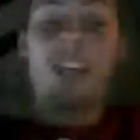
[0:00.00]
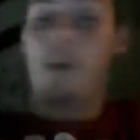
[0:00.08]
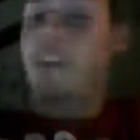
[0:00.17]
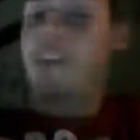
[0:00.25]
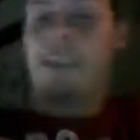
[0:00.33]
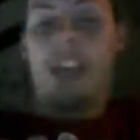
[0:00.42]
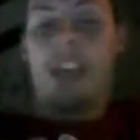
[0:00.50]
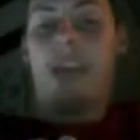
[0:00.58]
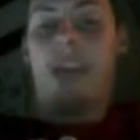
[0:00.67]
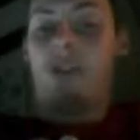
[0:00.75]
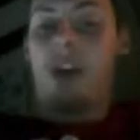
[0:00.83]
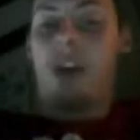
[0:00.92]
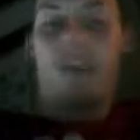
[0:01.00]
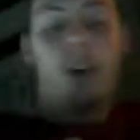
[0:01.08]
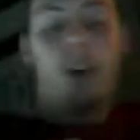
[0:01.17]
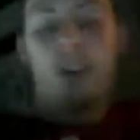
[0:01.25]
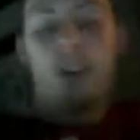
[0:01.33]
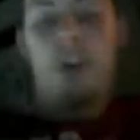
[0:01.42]
to win this game, so I'm
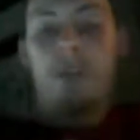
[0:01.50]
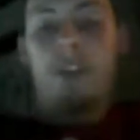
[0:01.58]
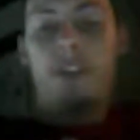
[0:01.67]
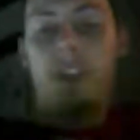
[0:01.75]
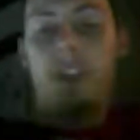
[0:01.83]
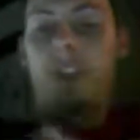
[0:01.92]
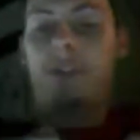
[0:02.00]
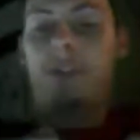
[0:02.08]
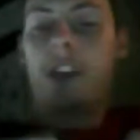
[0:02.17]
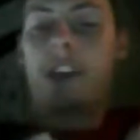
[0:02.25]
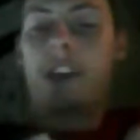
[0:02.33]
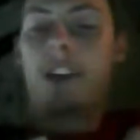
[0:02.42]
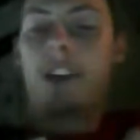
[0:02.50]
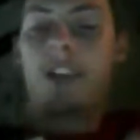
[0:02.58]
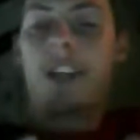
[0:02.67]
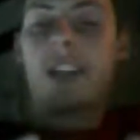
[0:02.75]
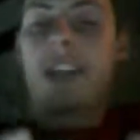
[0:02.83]
going to go with Philadelphia here.